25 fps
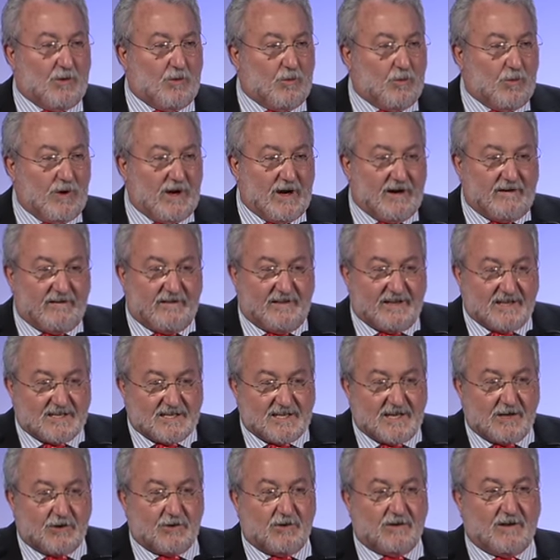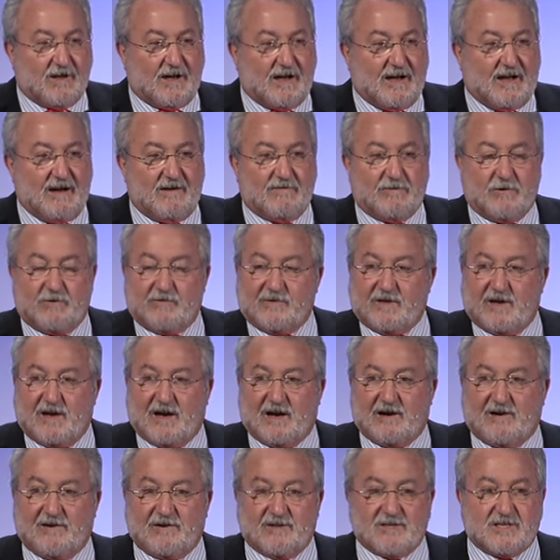We are in the second half of the
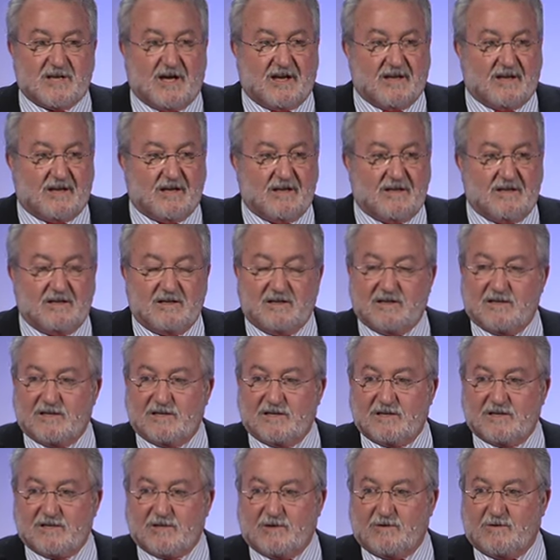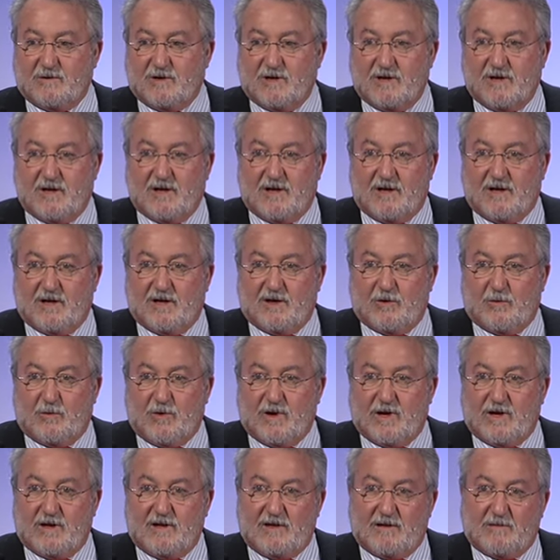Gartner cycle, so
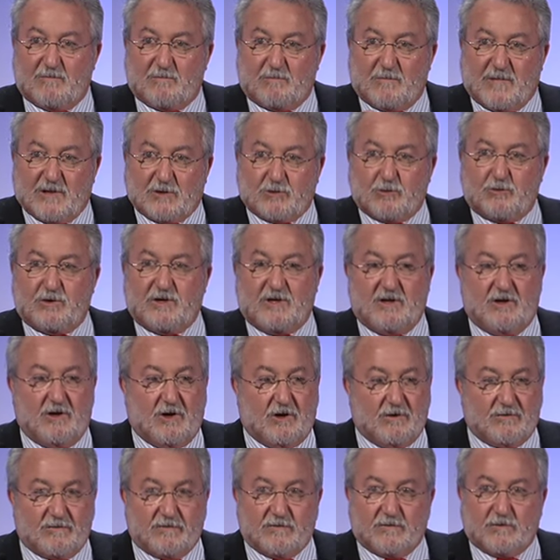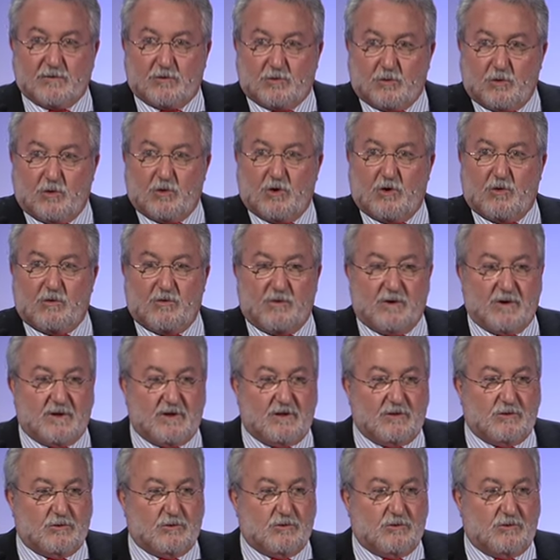we're mature enough to go
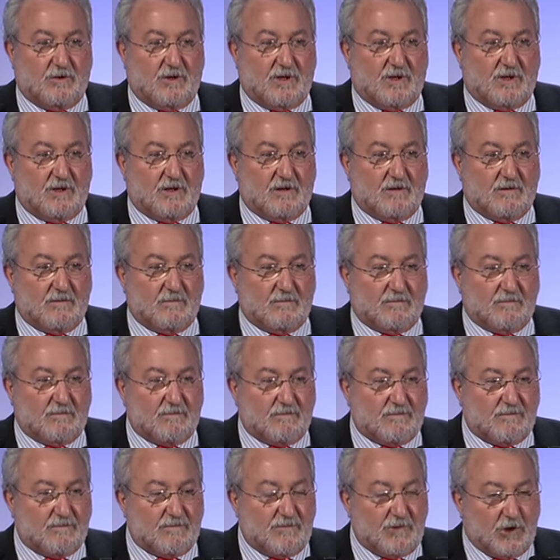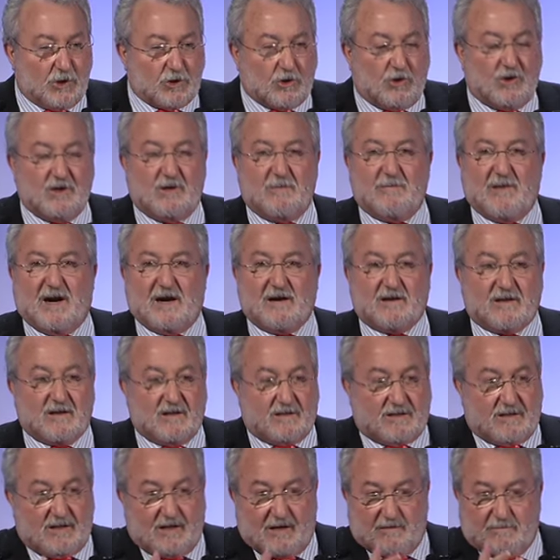into the, not only
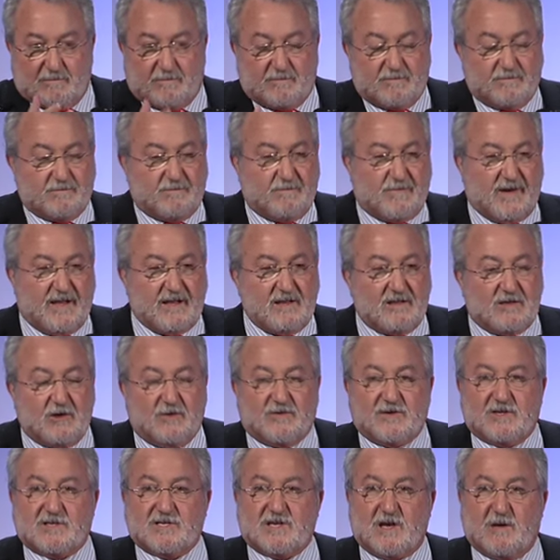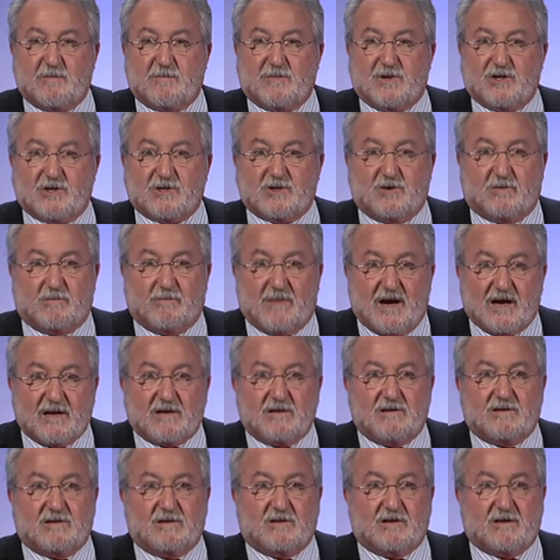market, there are plenty of examples of
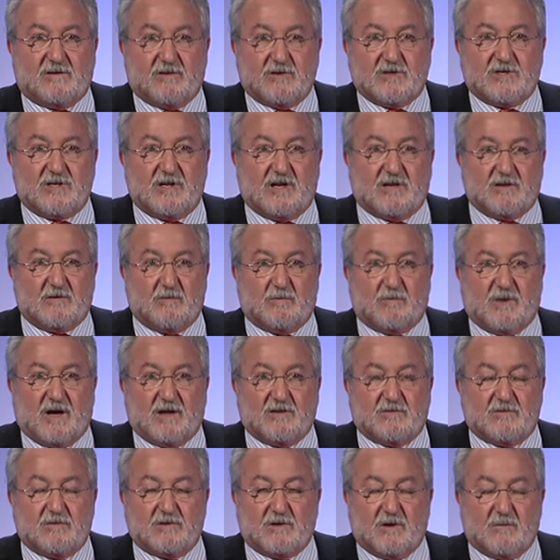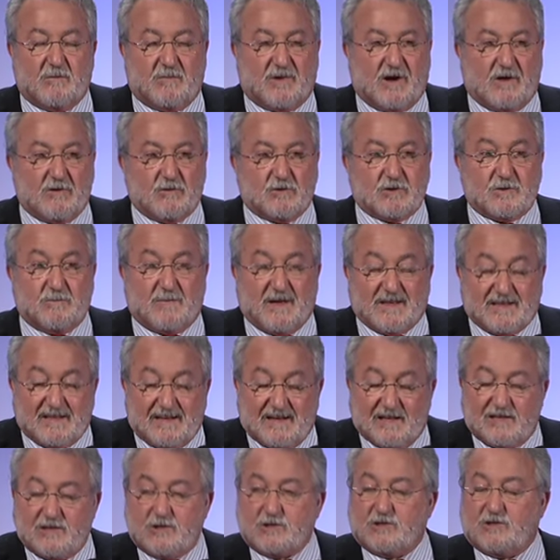marketing regenerative products, but
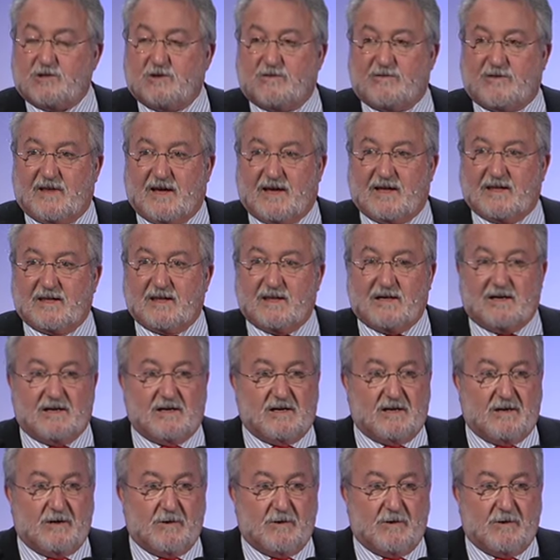in addition to that,